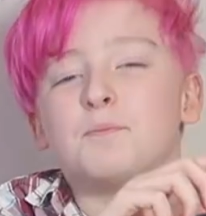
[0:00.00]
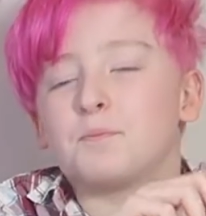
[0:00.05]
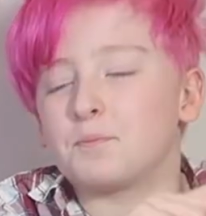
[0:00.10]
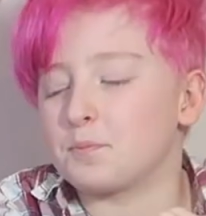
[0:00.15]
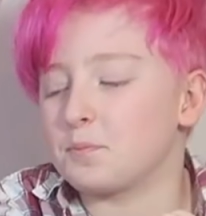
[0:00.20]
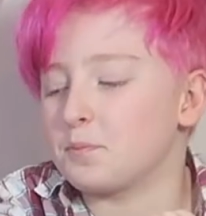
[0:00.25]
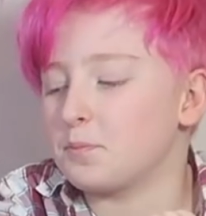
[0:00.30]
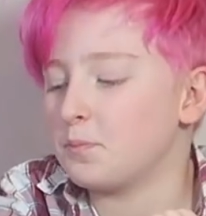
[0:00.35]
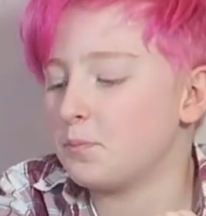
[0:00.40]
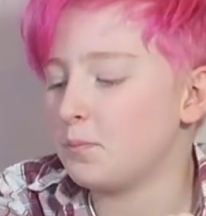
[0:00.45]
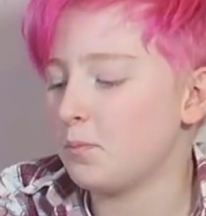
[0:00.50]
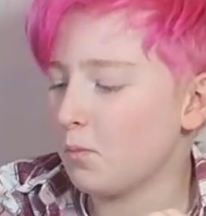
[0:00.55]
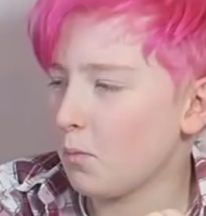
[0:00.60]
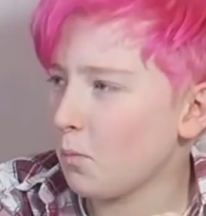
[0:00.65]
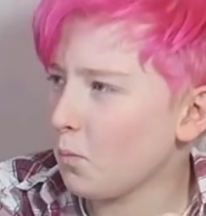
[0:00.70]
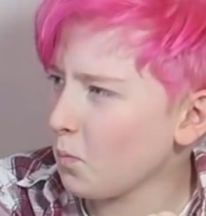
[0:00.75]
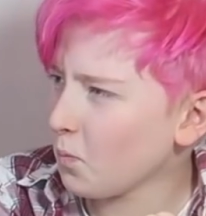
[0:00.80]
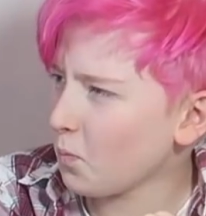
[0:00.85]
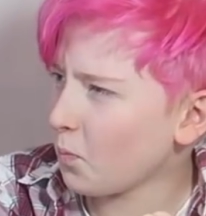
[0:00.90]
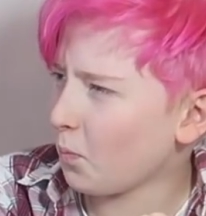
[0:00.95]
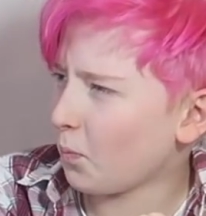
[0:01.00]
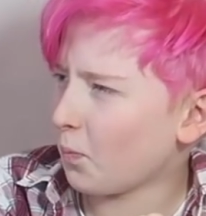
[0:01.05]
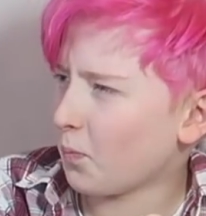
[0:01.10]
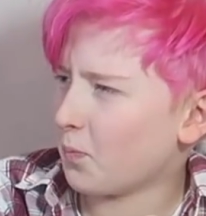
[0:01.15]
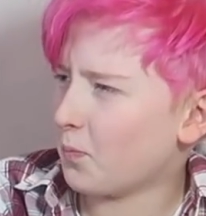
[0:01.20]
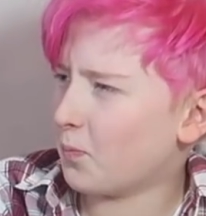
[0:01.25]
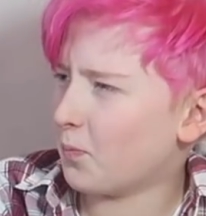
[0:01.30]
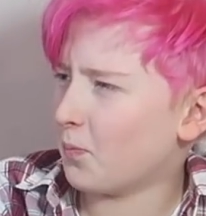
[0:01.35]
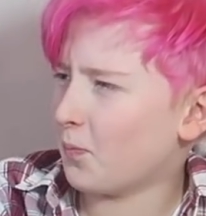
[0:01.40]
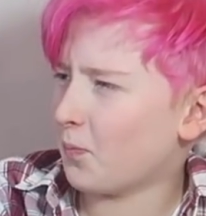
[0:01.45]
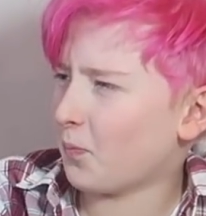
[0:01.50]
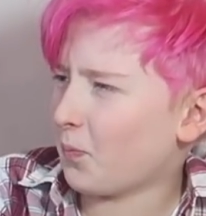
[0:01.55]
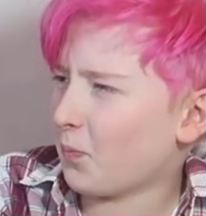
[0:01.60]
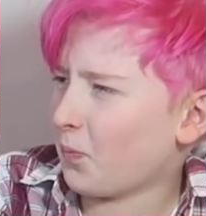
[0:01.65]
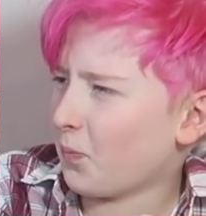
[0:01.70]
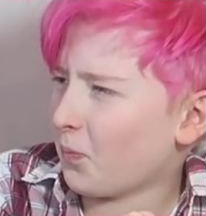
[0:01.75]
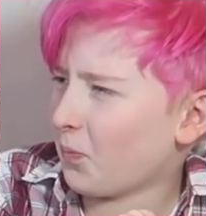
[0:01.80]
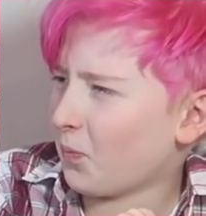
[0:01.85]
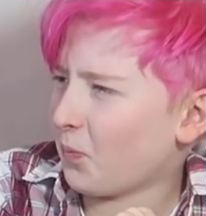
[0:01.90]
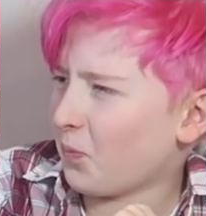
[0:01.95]

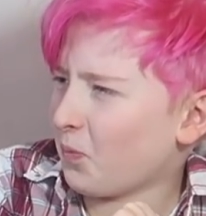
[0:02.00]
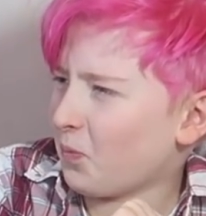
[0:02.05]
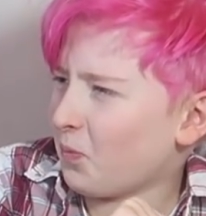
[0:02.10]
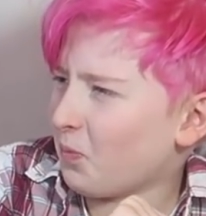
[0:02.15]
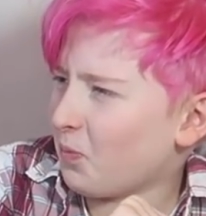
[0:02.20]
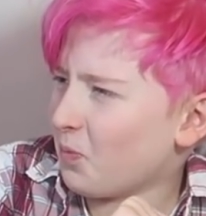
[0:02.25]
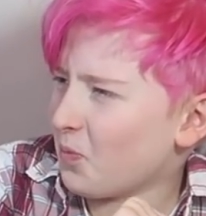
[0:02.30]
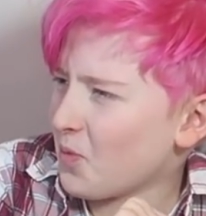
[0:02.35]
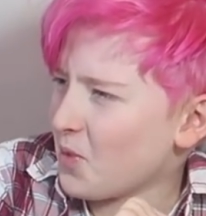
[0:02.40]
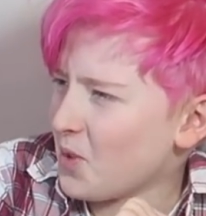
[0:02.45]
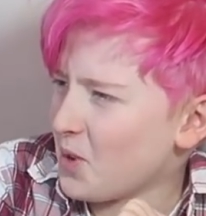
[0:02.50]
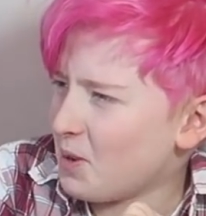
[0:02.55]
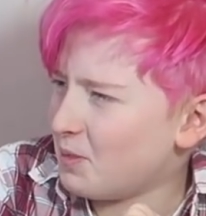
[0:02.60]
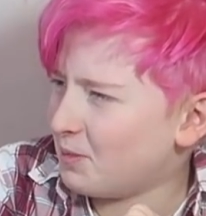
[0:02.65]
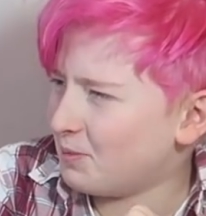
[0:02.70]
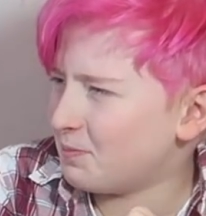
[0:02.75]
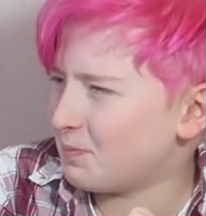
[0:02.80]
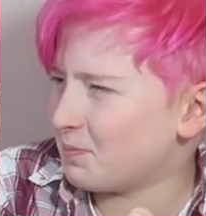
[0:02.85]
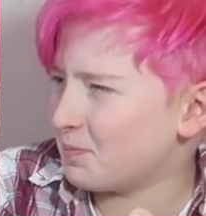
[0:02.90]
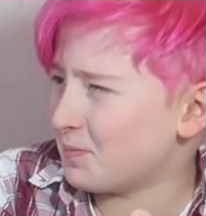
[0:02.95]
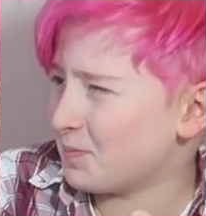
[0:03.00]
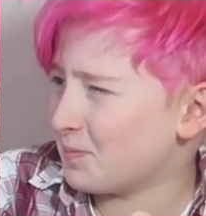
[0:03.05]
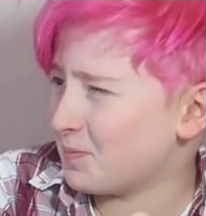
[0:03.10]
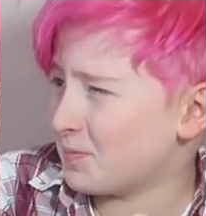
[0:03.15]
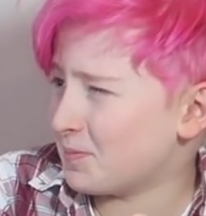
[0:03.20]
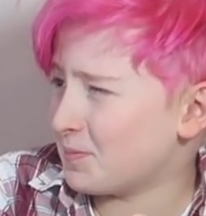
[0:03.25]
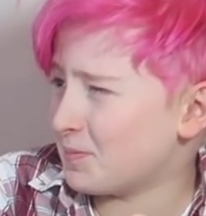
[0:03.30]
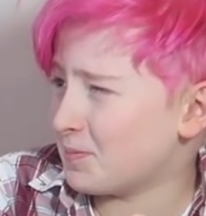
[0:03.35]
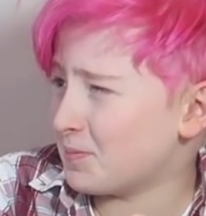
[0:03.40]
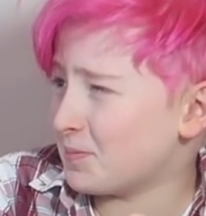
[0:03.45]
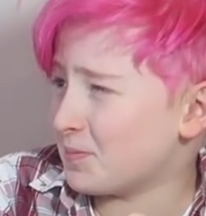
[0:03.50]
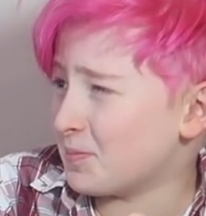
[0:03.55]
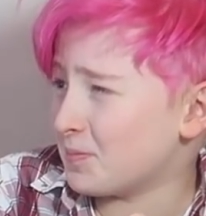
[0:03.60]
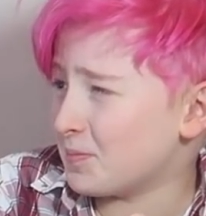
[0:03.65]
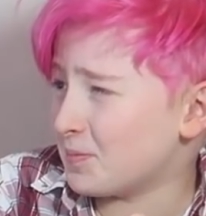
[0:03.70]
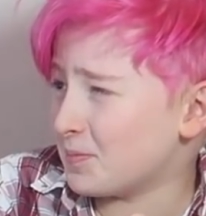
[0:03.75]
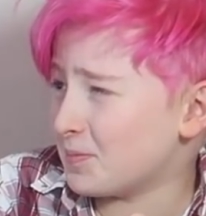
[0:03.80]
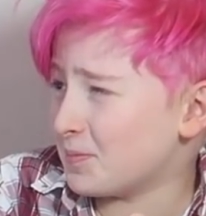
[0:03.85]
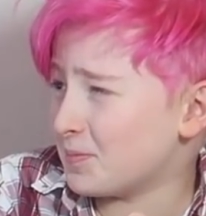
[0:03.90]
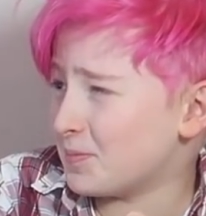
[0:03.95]

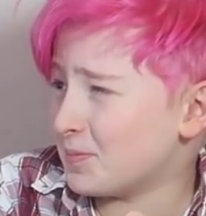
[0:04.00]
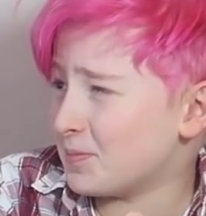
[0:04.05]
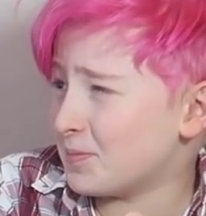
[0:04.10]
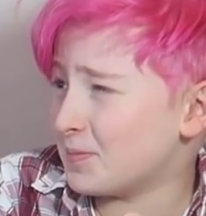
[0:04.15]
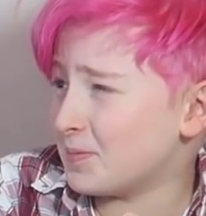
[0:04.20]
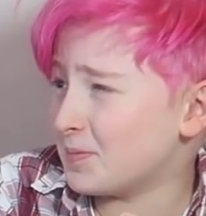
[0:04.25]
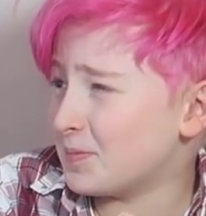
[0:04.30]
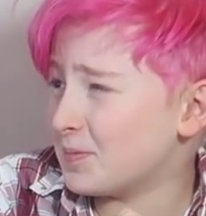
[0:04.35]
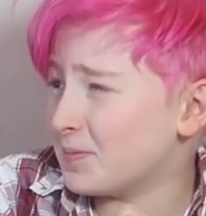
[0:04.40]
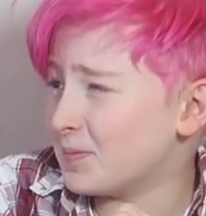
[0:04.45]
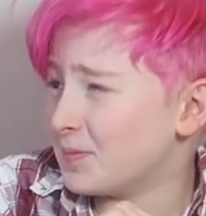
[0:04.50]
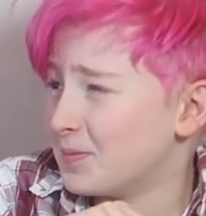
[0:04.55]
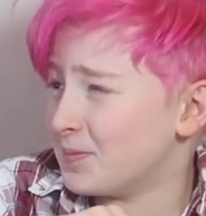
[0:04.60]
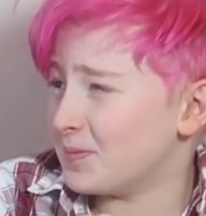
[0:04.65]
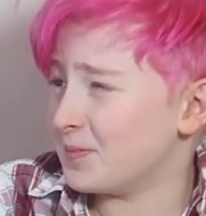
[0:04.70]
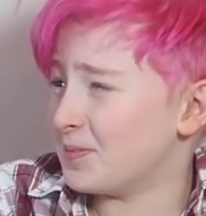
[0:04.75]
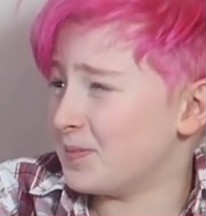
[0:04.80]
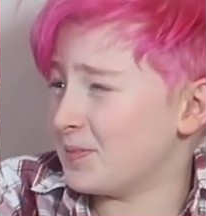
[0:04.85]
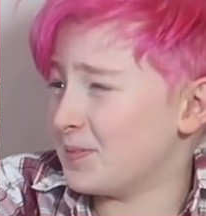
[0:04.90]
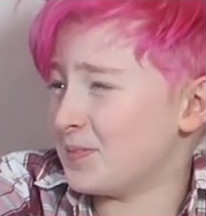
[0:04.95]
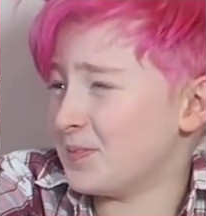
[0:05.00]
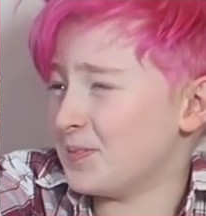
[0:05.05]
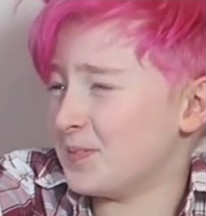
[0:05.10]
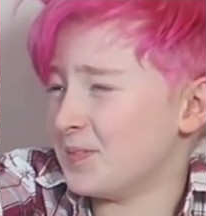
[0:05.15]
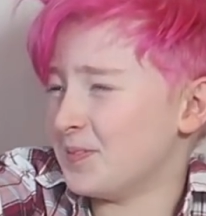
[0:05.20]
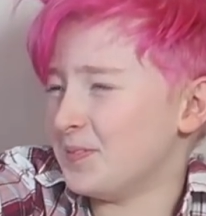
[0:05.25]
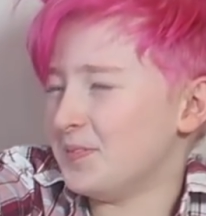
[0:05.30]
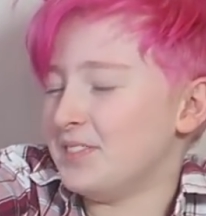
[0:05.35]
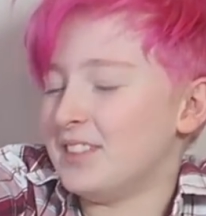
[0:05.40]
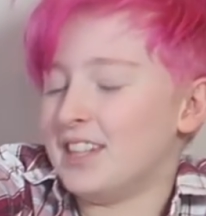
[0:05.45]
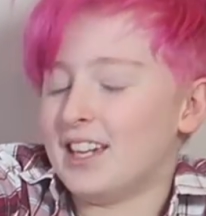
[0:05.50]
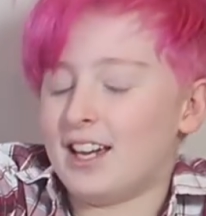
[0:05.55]
This person isn't speaking.